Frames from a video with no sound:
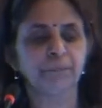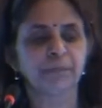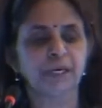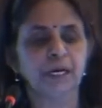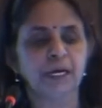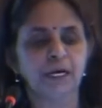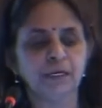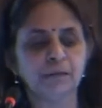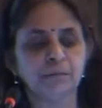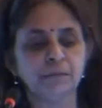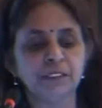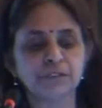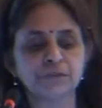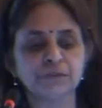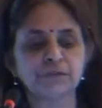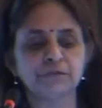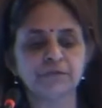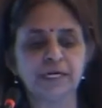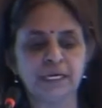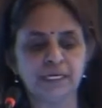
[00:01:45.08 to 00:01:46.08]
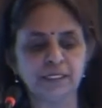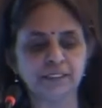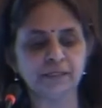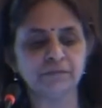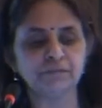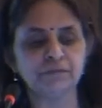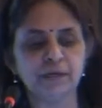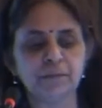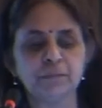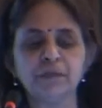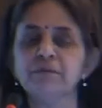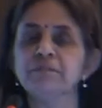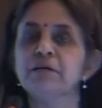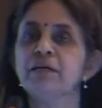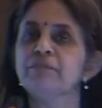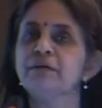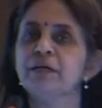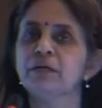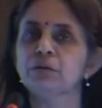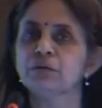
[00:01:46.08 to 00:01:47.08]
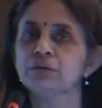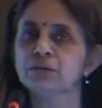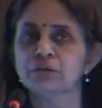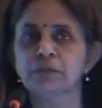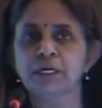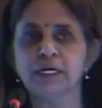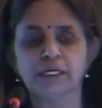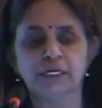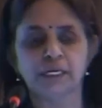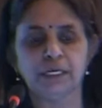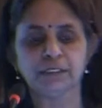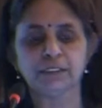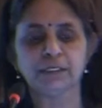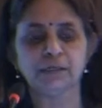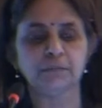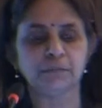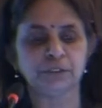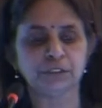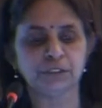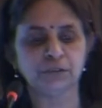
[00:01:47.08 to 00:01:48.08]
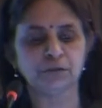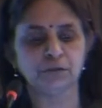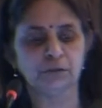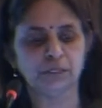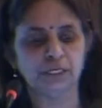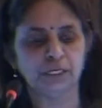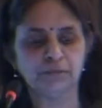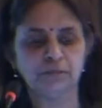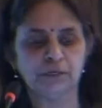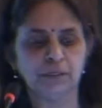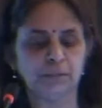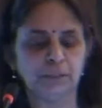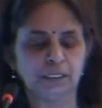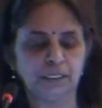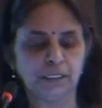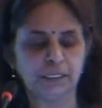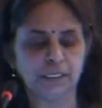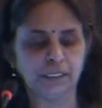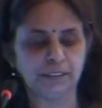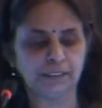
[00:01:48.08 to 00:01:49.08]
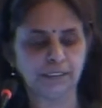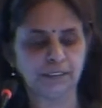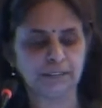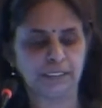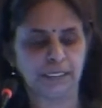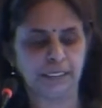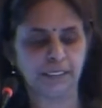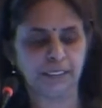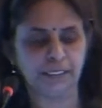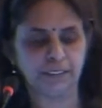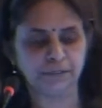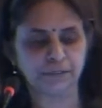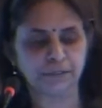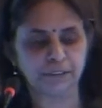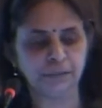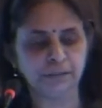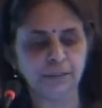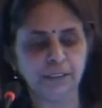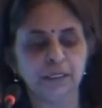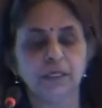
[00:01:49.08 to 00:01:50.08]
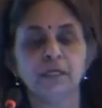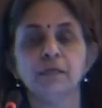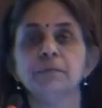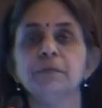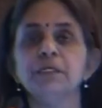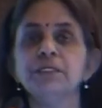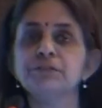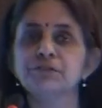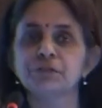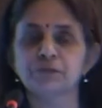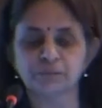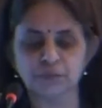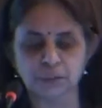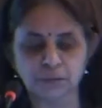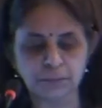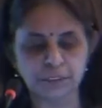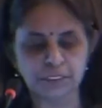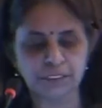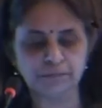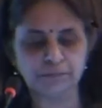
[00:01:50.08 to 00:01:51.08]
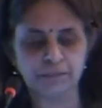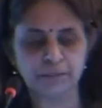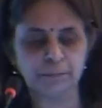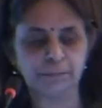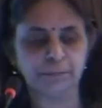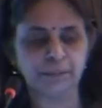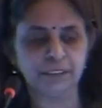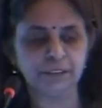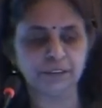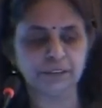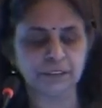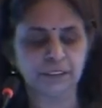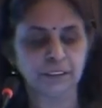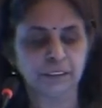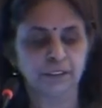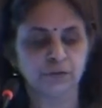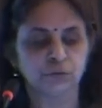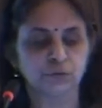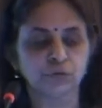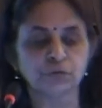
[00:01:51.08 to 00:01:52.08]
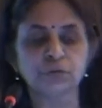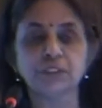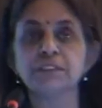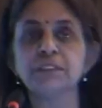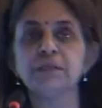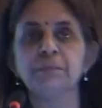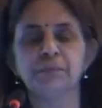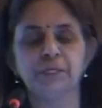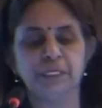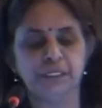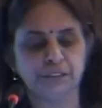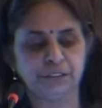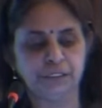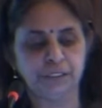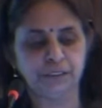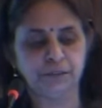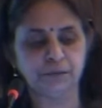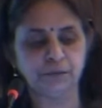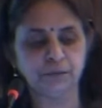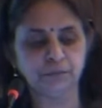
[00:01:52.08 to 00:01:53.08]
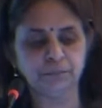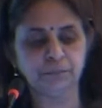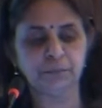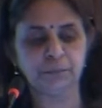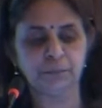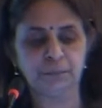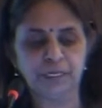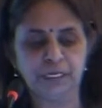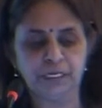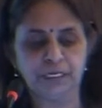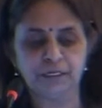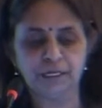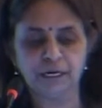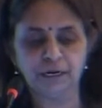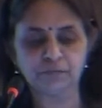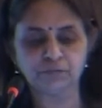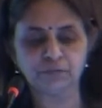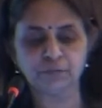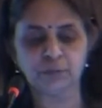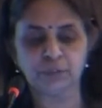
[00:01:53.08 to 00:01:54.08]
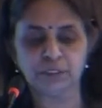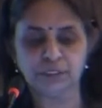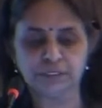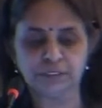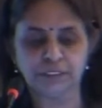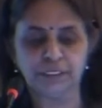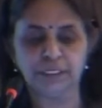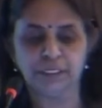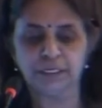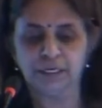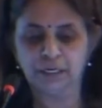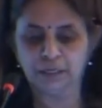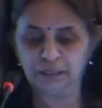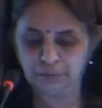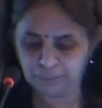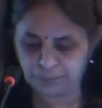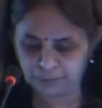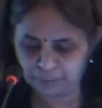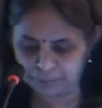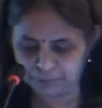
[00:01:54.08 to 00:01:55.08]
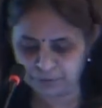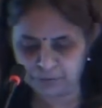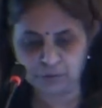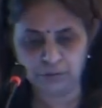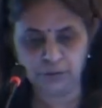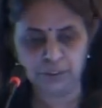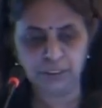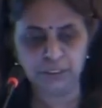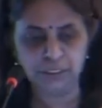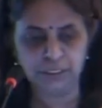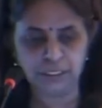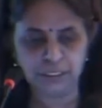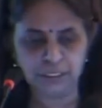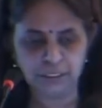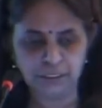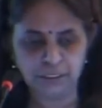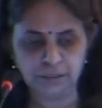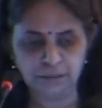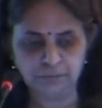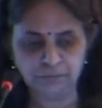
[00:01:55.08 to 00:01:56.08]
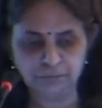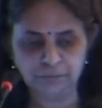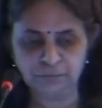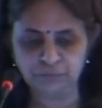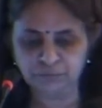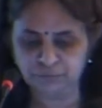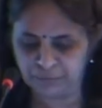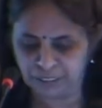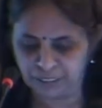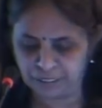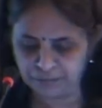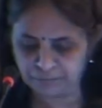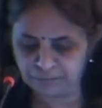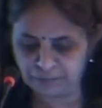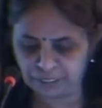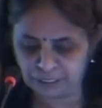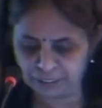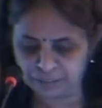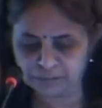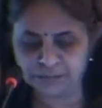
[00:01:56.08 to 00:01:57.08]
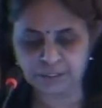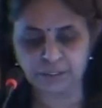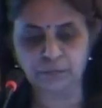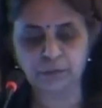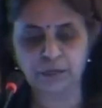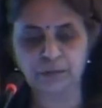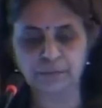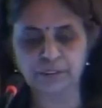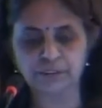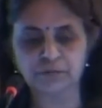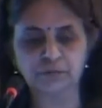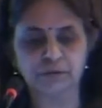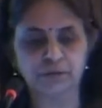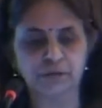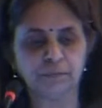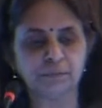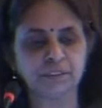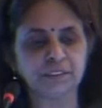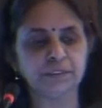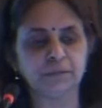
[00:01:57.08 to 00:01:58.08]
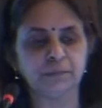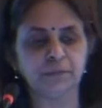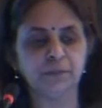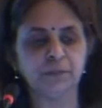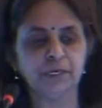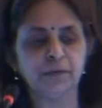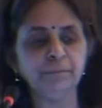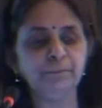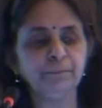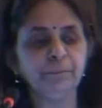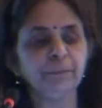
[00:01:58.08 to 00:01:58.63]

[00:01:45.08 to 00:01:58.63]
And Ministry of Health and Family Welfare also had a national mission on environmental health and sanitation. Ministry of Urban Development, through the CPHEO, prepared a draft policy paper on funding various requirements for MSWM.